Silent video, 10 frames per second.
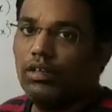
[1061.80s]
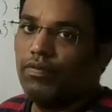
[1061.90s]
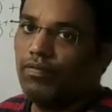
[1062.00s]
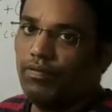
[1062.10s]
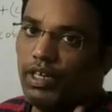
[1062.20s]

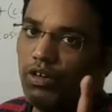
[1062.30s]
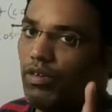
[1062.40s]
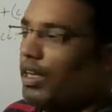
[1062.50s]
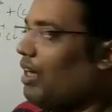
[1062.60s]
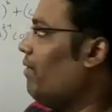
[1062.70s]
we don't
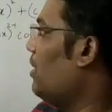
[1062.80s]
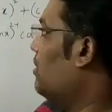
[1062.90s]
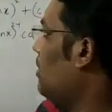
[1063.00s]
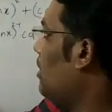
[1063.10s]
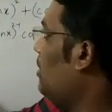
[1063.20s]
have x
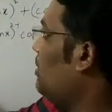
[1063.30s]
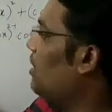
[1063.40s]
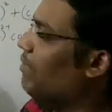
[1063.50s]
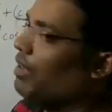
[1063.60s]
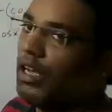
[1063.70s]
here, instead
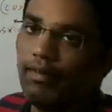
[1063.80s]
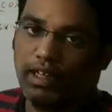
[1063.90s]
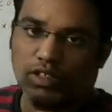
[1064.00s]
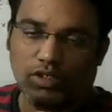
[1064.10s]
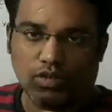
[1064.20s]
we have x
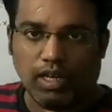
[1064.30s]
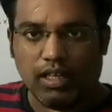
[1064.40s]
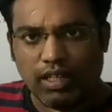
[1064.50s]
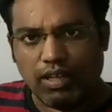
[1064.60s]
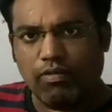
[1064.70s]
square,
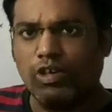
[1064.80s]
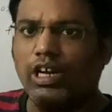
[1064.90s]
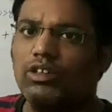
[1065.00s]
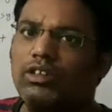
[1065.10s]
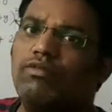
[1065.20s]
therefore you have
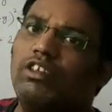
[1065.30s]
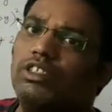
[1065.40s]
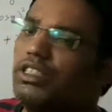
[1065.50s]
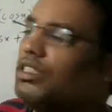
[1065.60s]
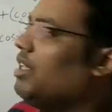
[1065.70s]
to
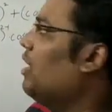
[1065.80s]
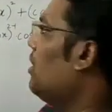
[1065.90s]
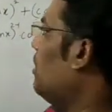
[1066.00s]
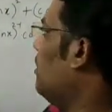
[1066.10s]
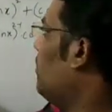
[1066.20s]
differentiate that.
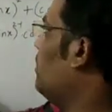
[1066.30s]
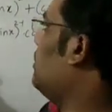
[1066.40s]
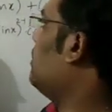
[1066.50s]
Differentiation